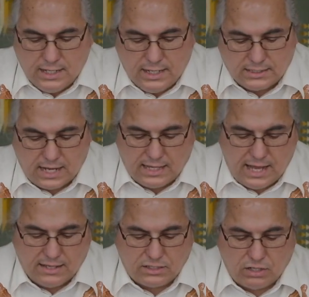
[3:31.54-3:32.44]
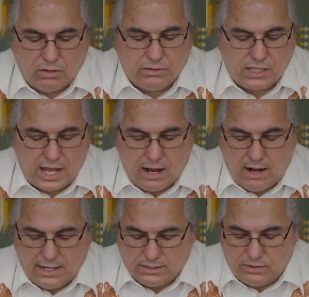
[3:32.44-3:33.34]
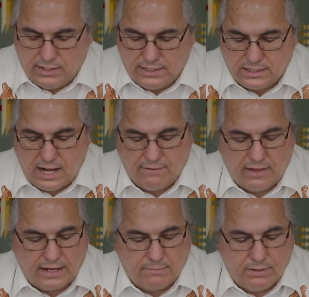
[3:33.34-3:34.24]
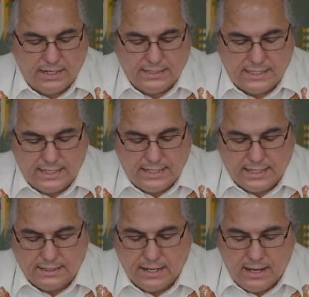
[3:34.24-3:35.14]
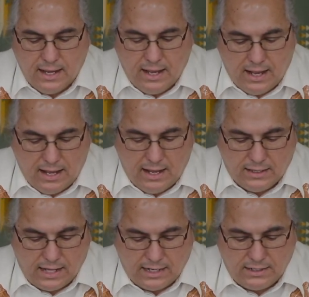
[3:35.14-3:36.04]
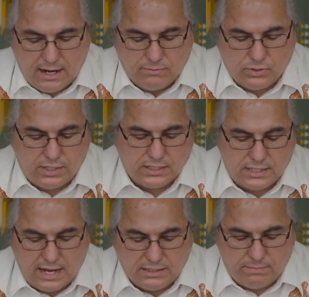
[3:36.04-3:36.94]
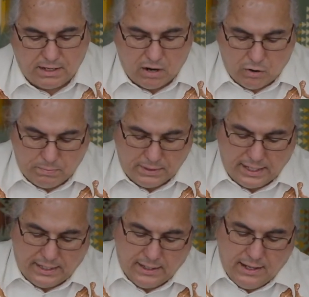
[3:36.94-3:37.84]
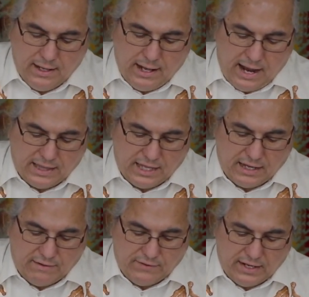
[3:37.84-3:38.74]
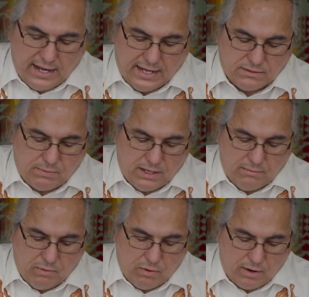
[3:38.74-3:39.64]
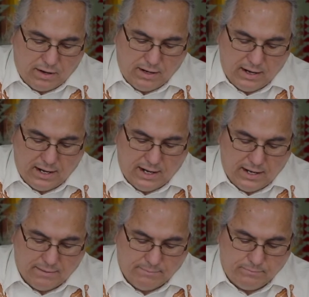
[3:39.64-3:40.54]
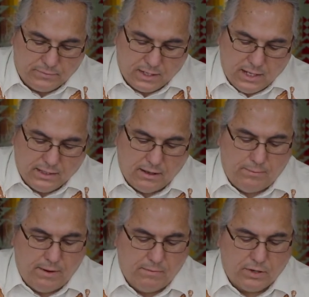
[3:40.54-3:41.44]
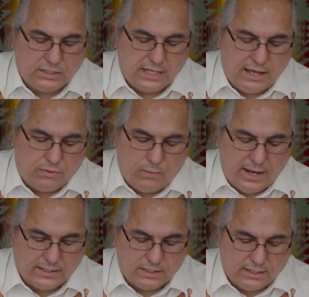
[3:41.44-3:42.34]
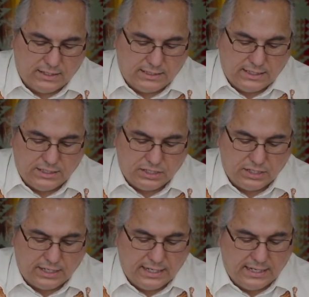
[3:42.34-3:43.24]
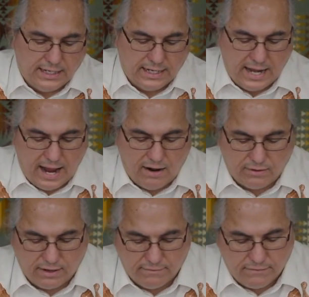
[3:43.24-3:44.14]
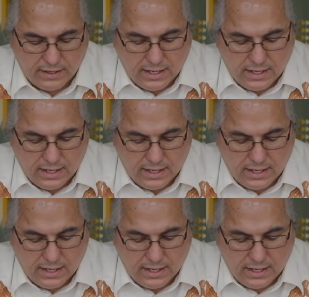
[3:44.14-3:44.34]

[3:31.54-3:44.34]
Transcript: it's got that sole thing on it. So it is kind of like a Plains Indian. A lot of times with this nice big opening, I think of it as being more, a little bit more southwest so that it's easier to get in and out of